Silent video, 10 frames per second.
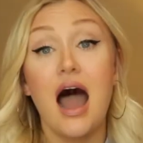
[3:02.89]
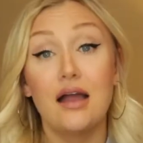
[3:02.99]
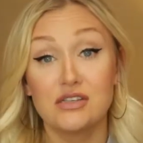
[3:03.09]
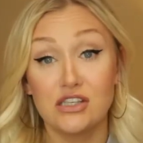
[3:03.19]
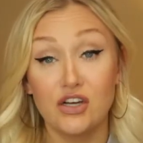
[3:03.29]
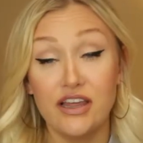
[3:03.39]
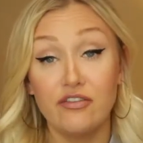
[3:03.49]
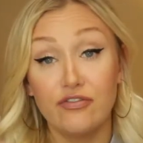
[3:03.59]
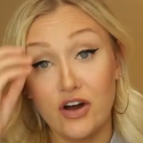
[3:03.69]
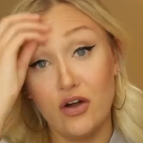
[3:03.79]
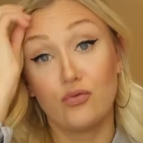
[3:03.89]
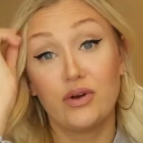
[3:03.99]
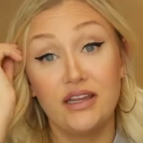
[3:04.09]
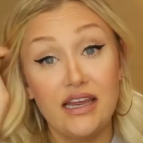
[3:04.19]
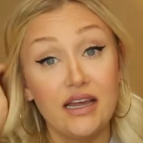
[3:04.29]
I was looking for a
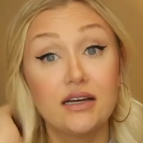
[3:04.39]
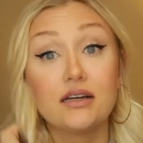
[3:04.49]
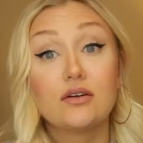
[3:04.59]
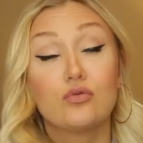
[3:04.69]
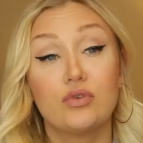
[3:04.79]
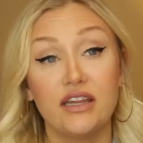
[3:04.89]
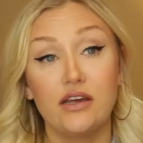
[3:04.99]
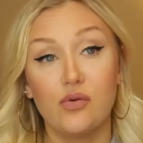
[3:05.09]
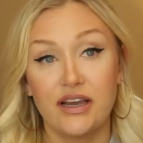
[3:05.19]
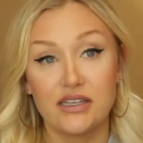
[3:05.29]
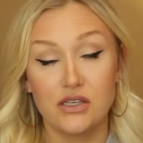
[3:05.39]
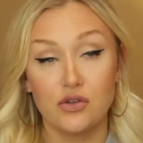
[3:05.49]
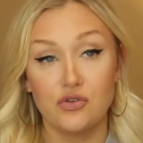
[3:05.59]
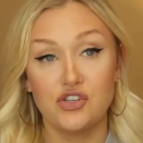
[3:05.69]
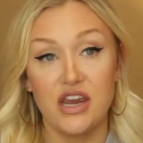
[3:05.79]
really, really quick
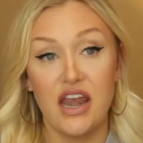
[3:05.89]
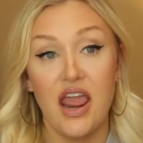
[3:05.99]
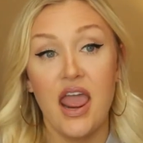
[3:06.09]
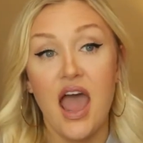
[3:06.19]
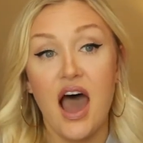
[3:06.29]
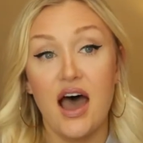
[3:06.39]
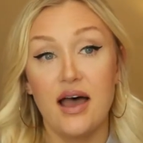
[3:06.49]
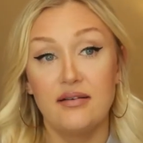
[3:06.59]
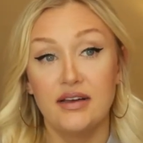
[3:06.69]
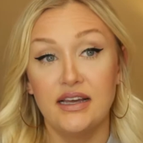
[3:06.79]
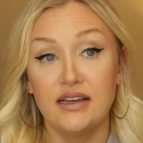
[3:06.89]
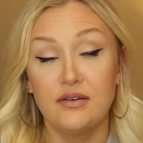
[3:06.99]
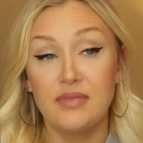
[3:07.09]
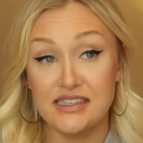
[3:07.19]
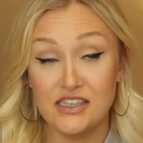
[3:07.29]
solution. Um,
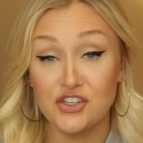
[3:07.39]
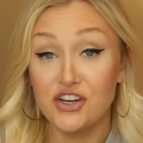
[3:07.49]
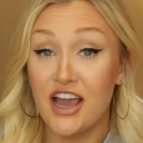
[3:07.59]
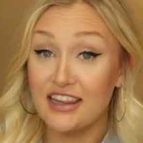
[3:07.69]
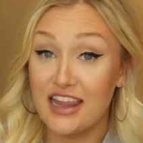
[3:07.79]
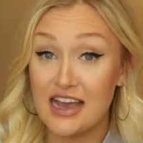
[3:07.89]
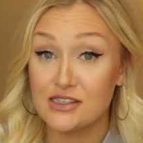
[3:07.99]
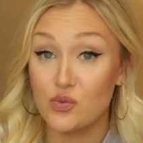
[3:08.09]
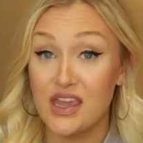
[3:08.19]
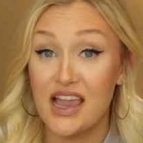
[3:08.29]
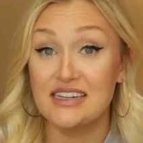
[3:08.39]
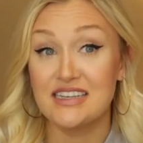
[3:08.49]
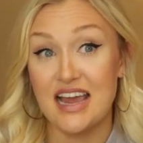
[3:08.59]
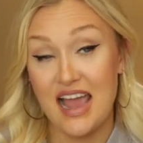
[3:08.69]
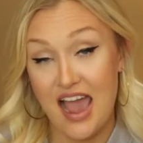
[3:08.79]
My sister and I last
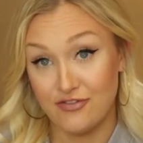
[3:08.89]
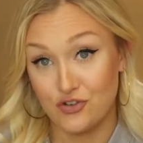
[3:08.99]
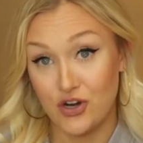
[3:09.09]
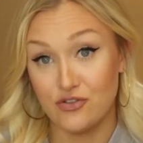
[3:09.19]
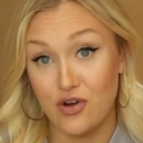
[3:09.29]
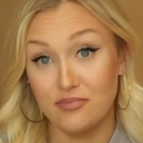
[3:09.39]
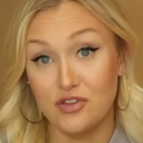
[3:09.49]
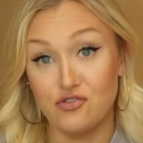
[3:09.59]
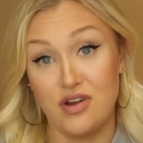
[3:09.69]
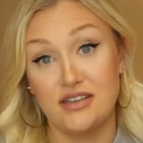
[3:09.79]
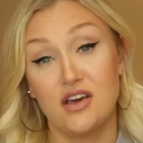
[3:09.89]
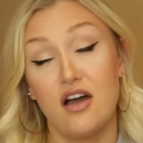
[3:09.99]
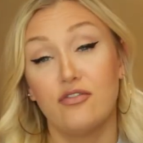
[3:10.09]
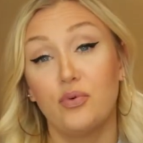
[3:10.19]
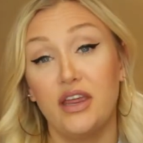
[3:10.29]
weekend, after I dropped the dress
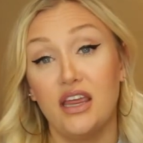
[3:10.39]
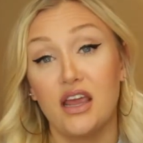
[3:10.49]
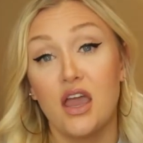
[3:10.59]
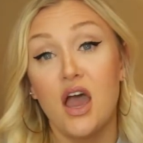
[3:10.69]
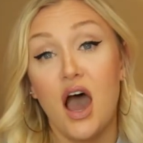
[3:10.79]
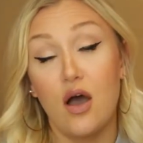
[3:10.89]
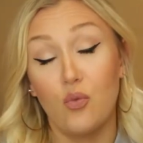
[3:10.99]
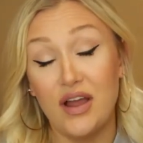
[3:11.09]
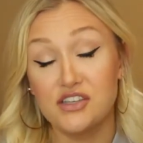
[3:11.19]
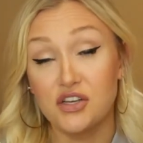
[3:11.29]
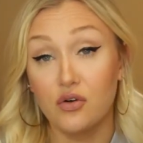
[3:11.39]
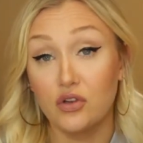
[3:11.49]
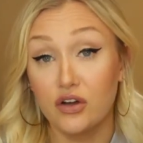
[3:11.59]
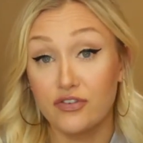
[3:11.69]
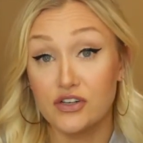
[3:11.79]
off, we uh, went to go
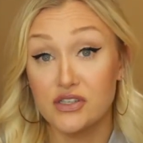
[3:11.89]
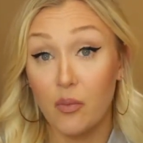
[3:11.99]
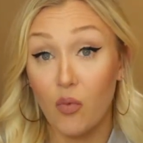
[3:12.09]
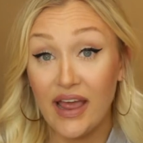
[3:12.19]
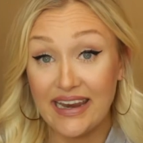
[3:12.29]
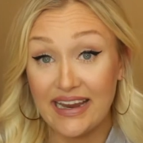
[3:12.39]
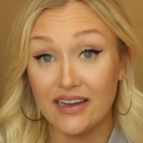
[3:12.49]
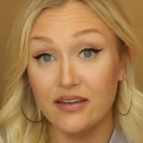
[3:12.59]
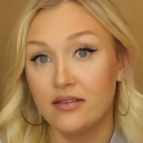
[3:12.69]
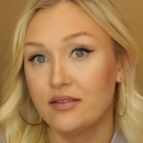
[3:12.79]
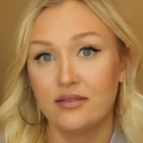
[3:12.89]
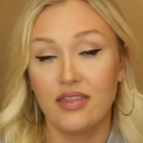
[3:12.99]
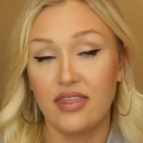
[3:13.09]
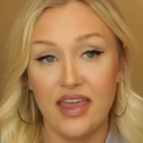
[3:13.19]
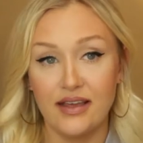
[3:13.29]
look for some wedding
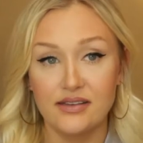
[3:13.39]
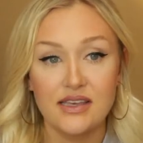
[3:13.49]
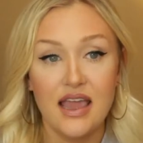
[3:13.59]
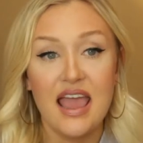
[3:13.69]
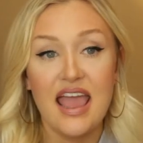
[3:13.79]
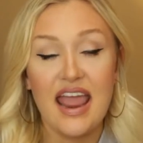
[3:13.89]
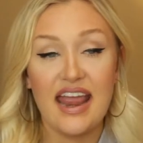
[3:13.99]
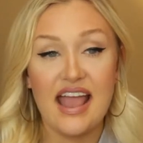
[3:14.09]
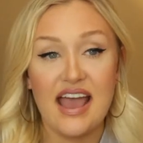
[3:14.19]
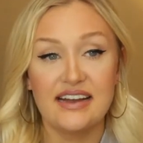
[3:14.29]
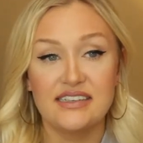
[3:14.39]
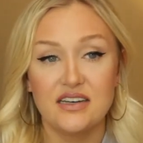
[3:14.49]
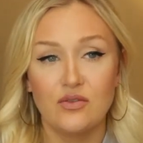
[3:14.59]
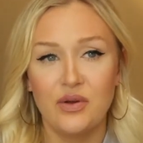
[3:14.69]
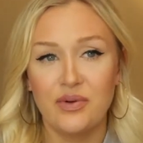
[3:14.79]
things, and
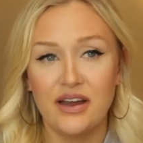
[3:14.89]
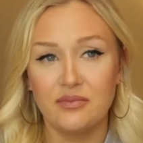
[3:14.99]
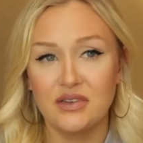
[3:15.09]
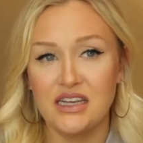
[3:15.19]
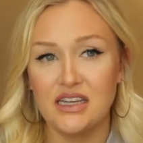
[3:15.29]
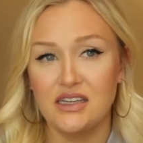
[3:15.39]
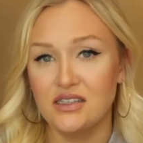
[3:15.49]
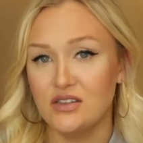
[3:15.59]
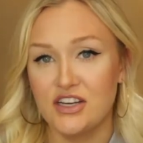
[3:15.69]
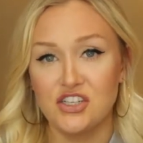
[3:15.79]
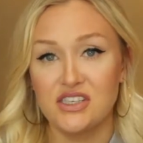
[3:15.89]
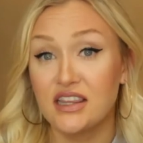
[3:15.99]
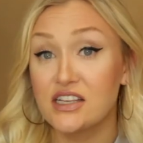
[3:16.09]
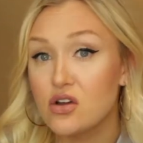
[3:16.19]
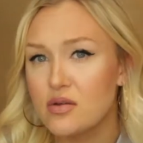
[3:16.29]
we randomly, I just
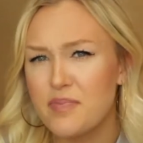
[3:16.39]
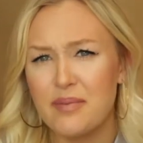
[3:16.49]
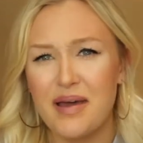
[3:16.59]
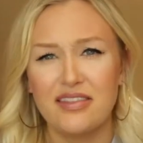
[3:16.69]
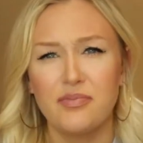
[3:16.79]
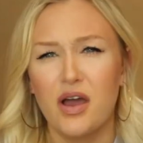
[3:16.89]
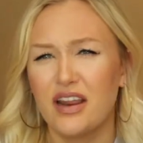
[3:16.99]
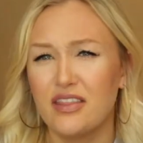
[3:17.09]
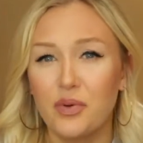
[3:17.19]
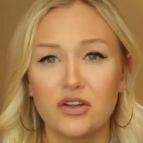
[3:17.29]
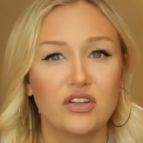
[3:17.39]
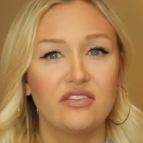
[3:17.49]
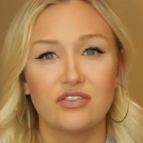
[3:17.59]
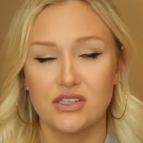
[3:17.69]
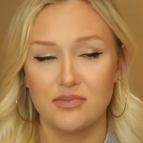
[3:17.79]
said, let's go to Bed Bath and Beyond. I think we were
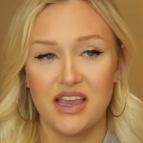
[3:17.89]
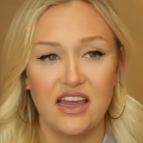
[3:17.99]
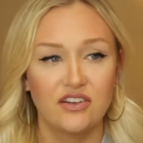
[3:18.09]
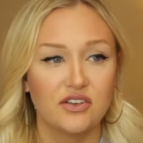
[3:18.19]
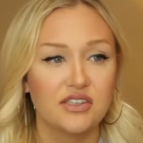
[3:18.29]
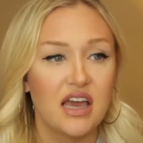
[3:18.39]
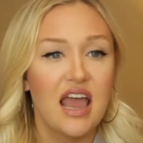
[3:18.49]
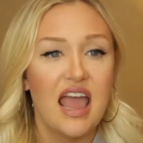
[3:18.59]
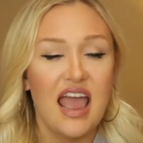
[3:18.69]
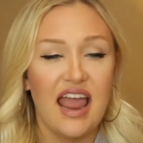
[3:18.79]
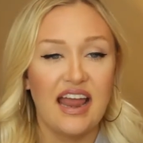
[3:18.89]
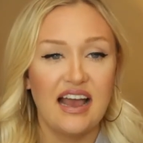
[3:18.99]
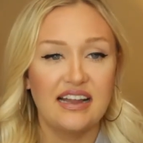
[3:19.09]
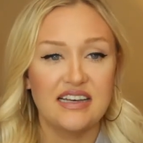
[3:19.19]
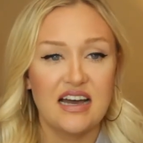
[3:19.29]
looking for some candles.
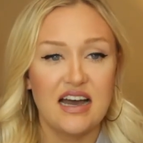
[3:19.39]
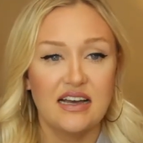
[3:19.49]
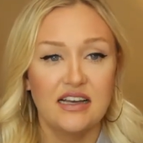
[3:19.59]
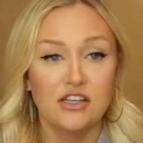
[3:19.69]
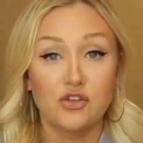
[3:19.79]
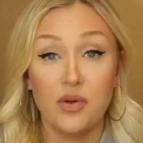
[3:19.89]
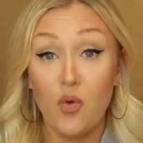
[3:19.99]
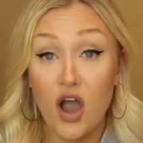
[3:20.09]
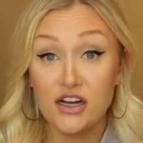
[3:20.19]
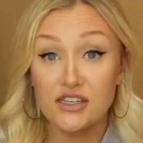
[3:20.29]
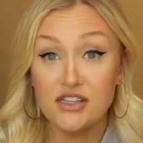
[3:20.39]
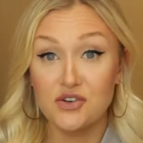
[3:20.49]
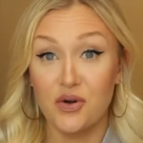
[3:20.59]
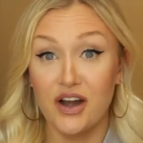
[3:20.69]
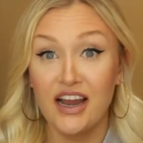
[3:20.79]
And uh, so we walked in the
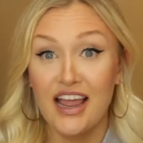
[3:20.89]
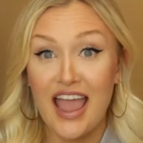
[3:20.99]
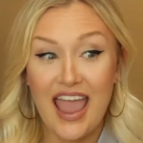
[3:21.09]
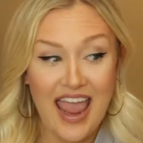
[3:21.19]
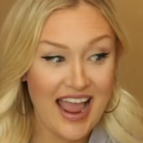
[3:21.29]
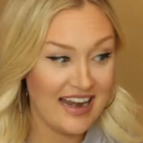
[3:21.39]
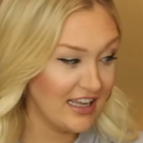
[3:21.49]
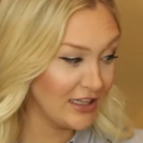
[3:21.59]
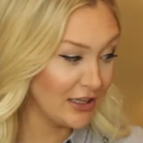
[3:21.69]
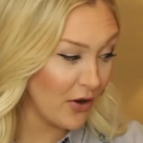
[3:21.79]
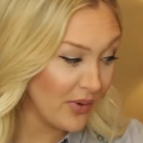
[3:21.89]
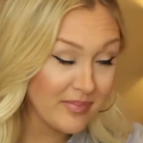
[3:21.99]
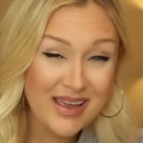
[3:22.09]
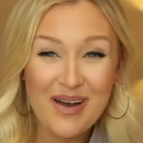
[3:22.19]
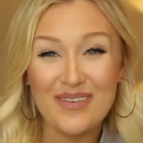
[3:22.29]
door, and lo
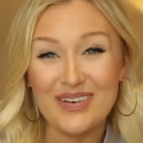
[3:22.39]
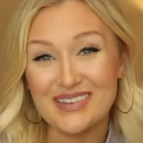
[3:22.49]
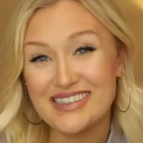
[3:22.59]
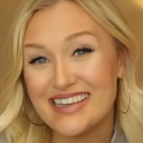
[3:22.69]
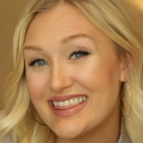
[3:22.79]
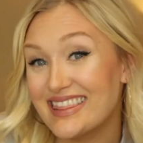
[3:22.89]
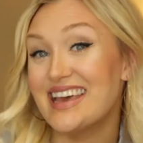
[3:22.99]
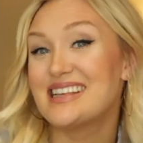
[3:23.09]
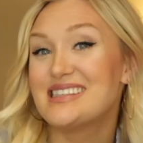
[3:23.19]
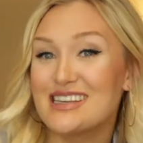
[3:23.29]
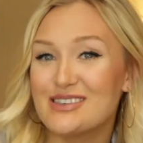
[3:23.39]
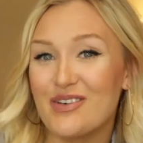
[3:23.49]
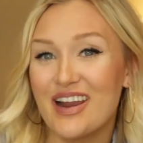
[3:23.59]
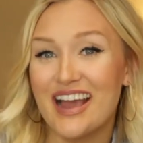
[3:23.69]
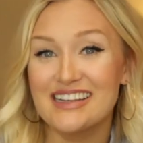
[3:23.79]
and behold, this is
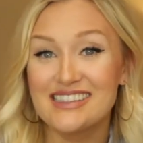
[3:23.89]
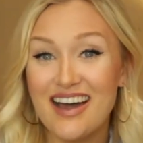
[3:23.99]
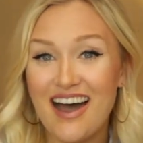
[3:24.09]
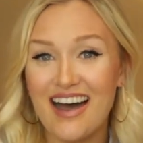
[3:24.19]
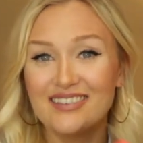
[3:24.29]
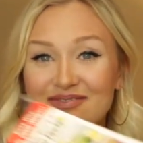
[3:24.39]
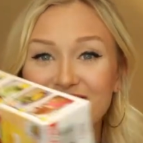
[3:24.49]
what I saw.